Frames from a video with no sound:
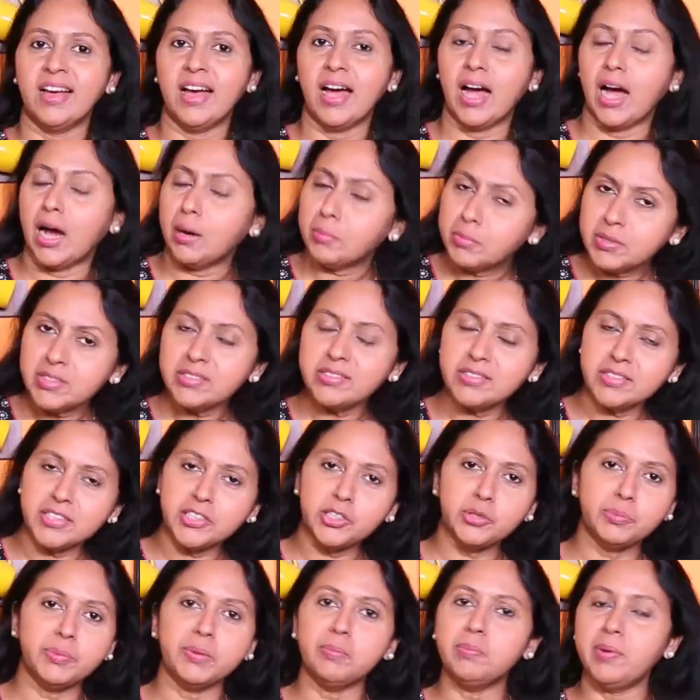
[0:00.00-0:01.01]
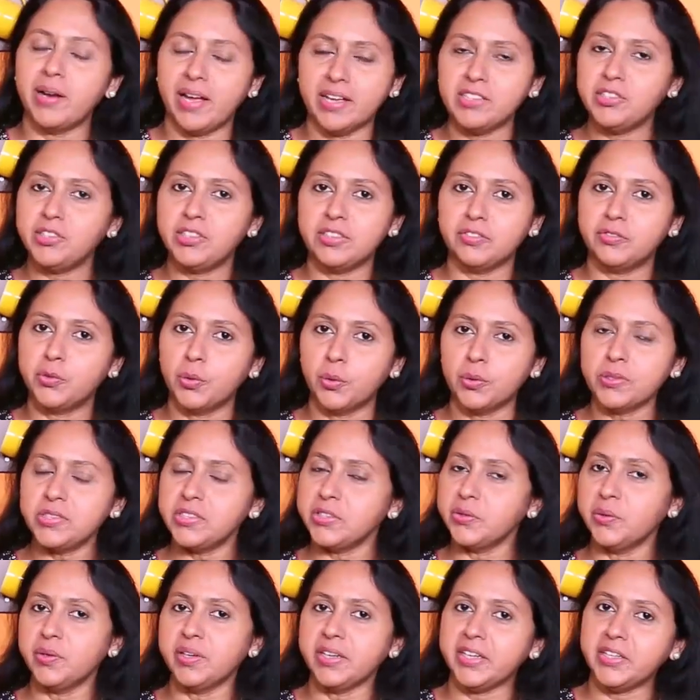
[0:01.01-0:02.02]
Almonds need to be blanched, of course.
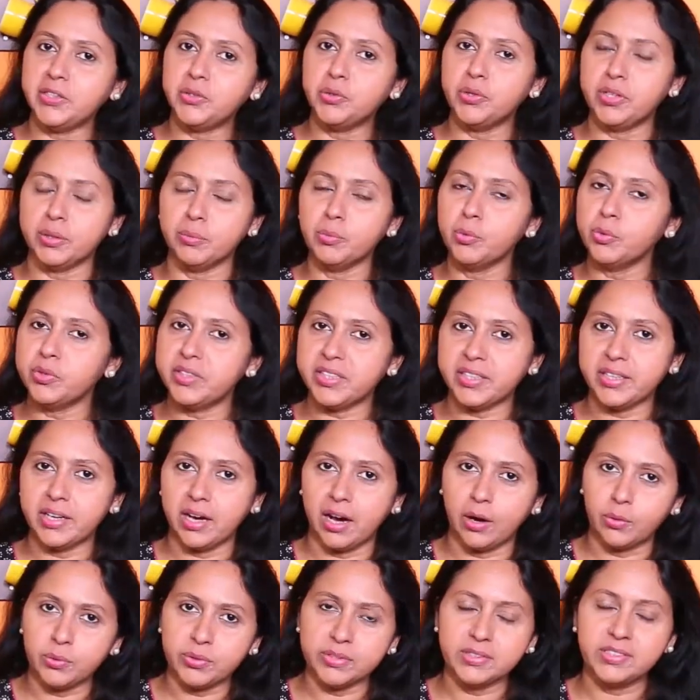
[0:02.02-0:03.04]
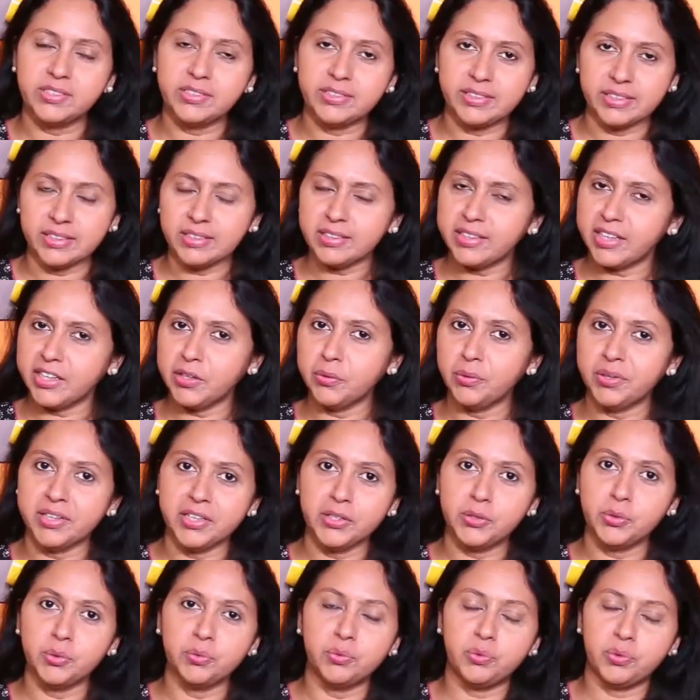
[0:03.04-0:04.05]
You'll need to remove the outer skin, then you'll need
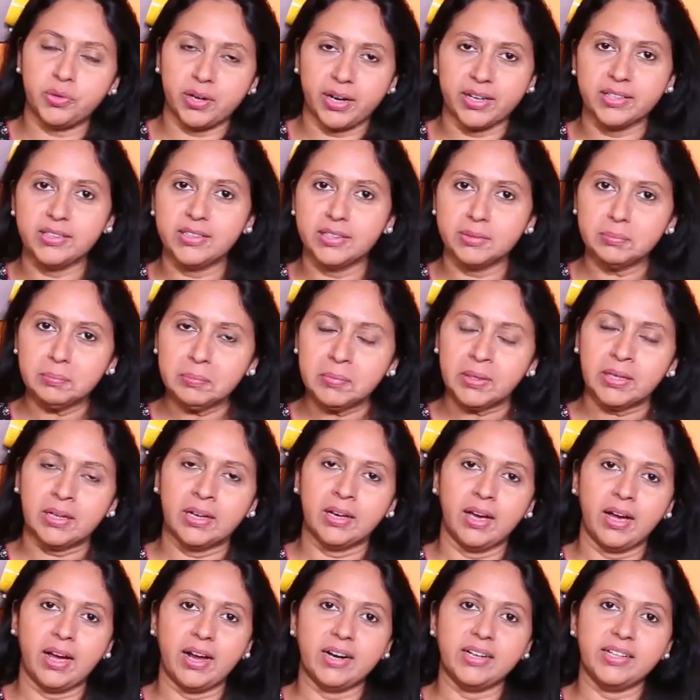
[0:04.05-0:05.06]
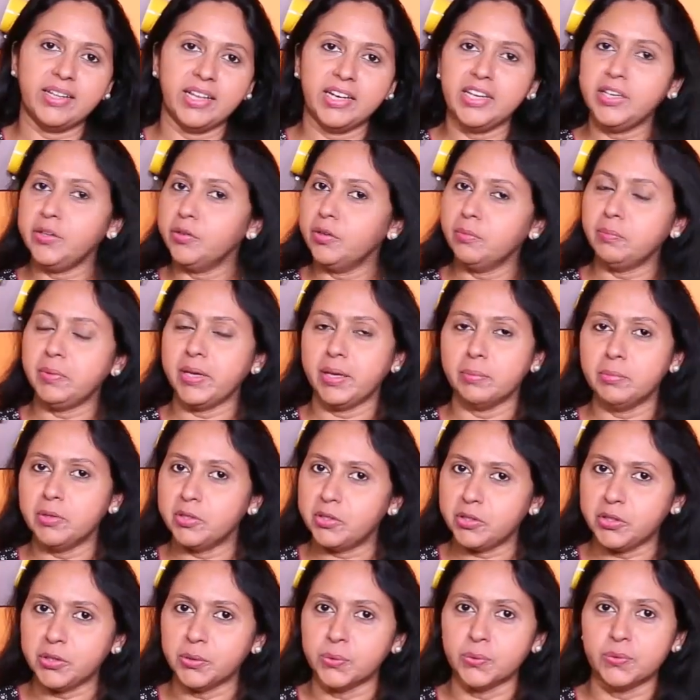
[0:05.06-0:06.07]
to dry them and then you will be able
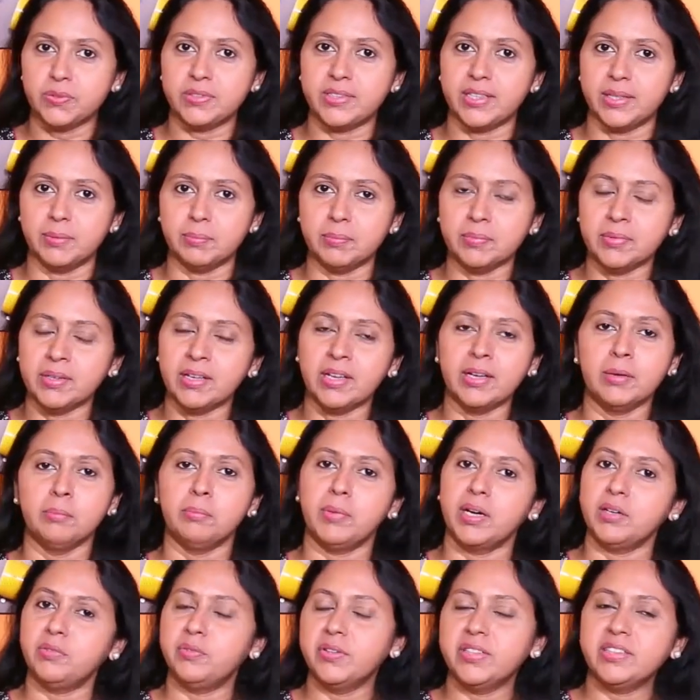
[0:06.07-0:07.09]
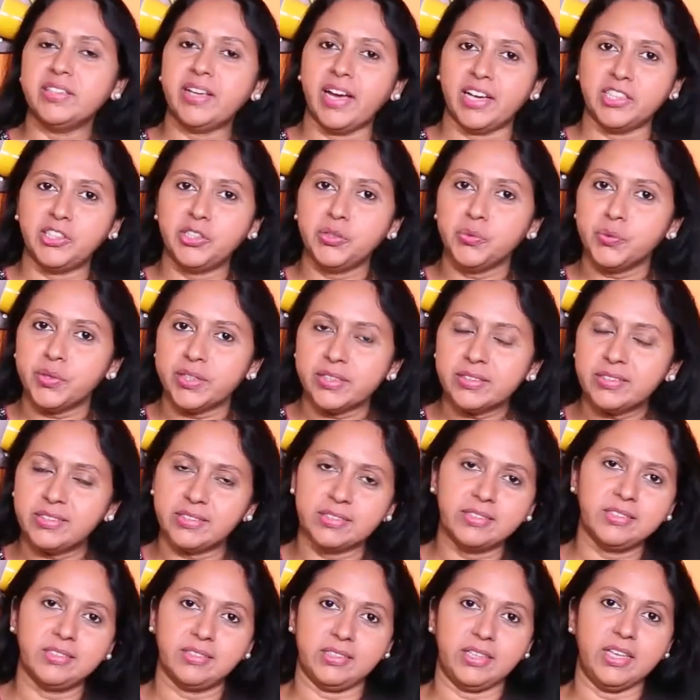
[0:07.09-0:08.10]
to use them. But with cashew nuts,
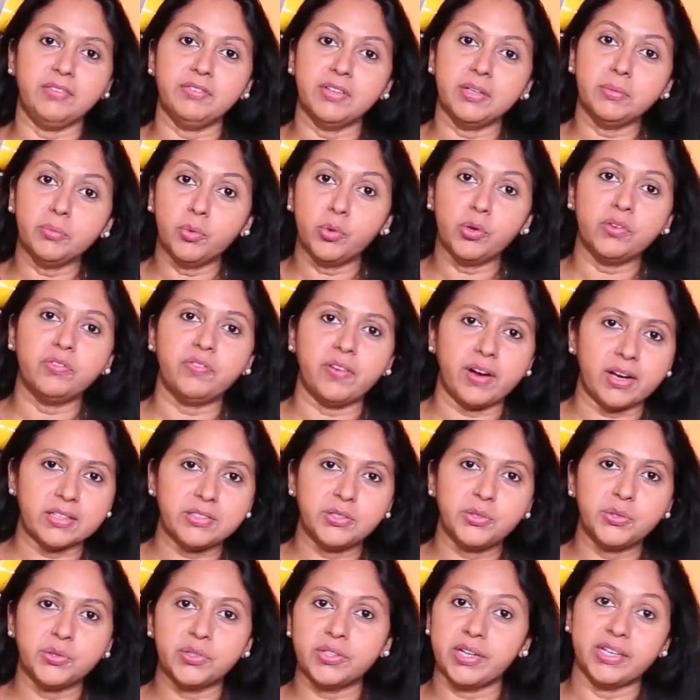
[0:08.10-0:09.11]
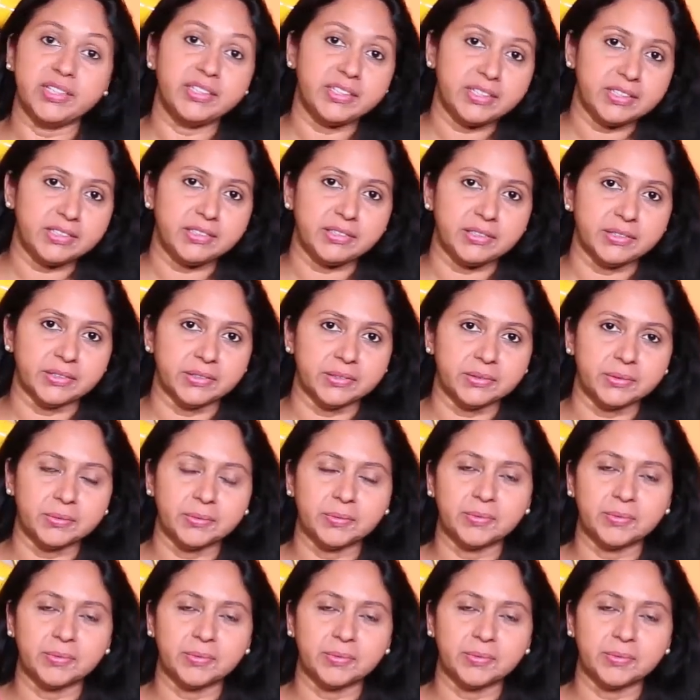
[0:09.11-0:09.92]
it's even more faster and easier.